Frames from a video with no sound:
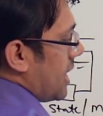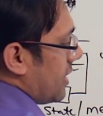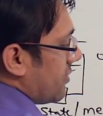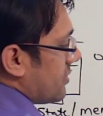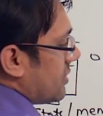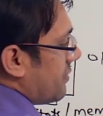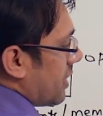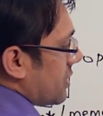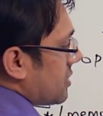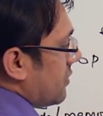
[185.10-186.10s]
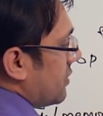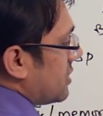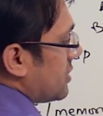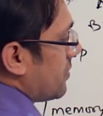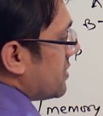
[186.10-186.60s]
and this is a function which
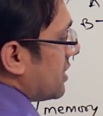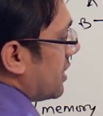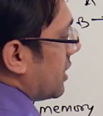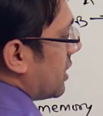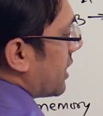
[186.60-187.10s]
is representing a